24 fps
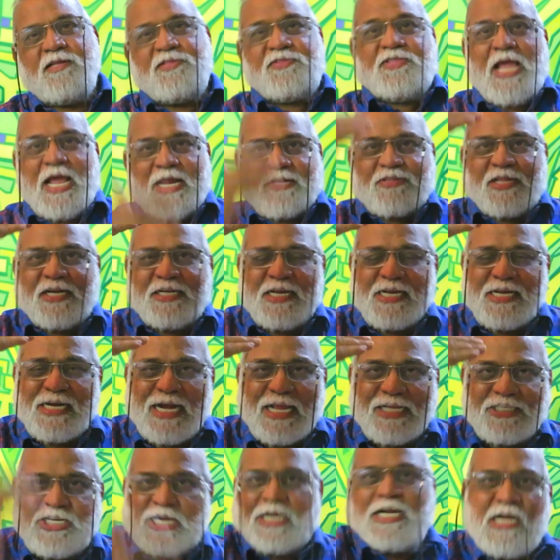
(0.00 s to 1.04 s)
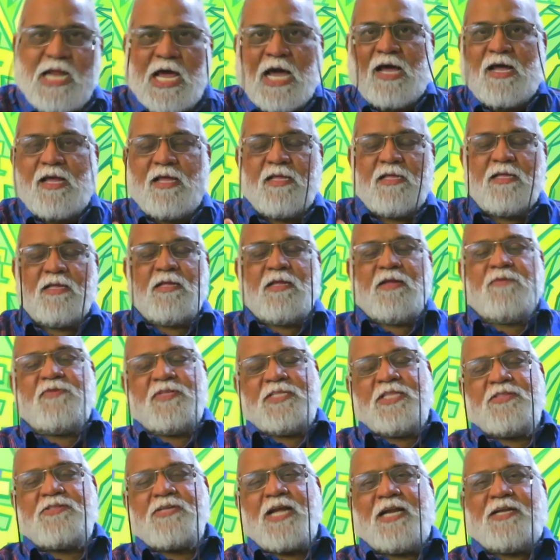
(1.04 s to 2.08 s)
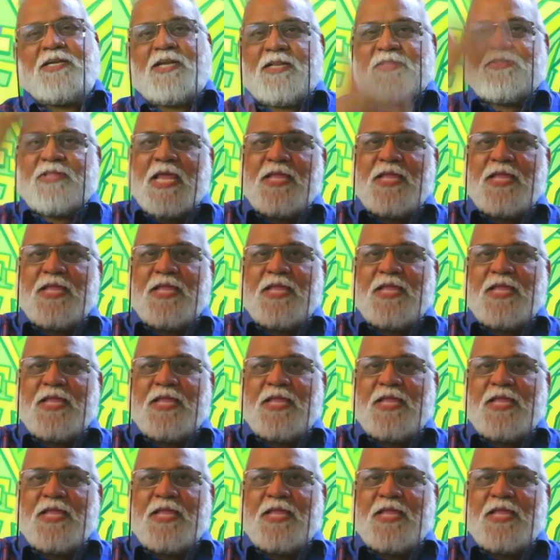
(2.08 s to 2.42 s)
They are setting an agenda for this country,